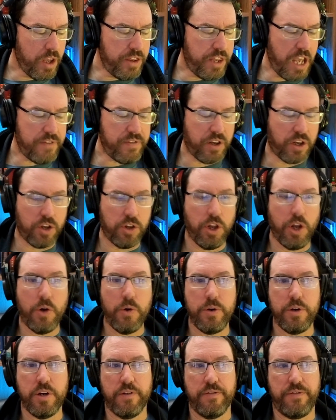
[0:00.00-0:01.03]

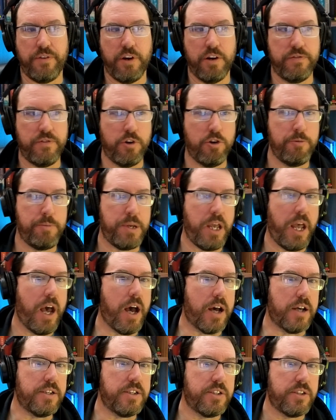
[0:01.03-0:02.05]
clone of
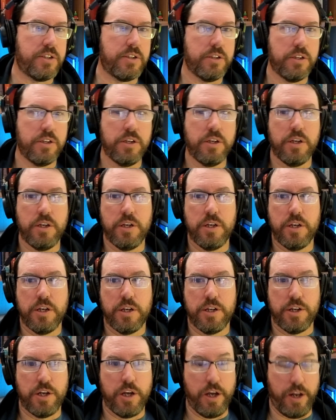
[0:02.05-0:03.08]
OBS,
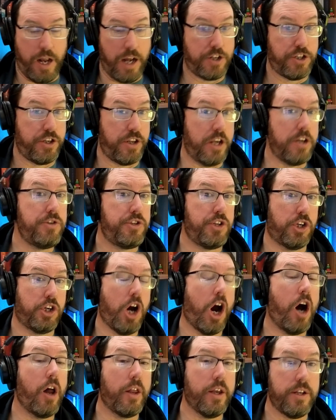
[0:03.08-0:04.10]
and actually they used to
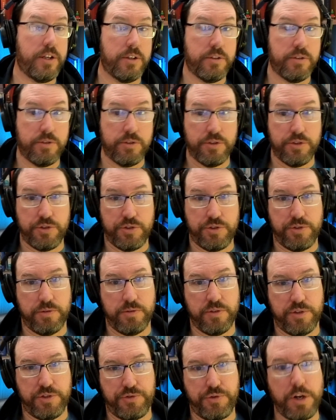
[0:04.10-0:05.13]
call it
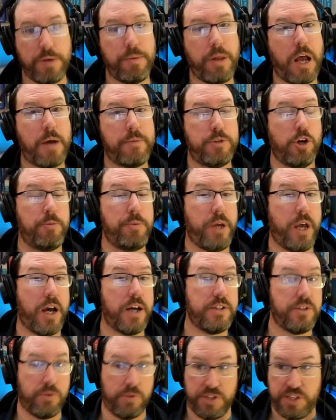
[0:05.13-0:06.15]
Streamlabs
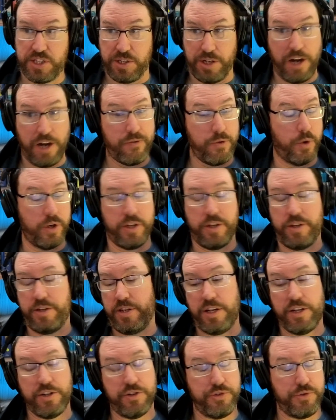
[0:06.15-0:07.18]
OBS, or everyone in the
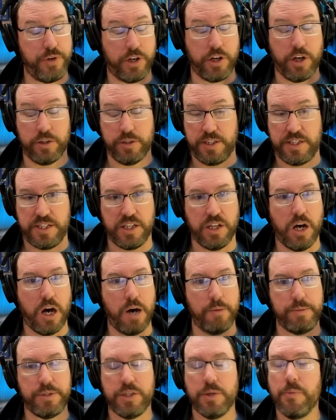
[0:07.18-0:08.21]
industry called it
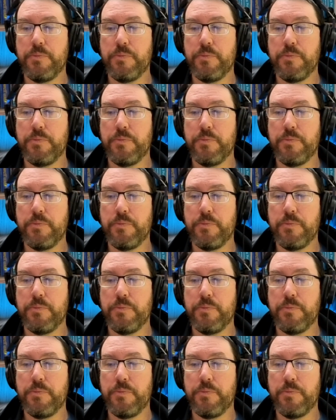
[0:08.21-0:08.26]
Slobs.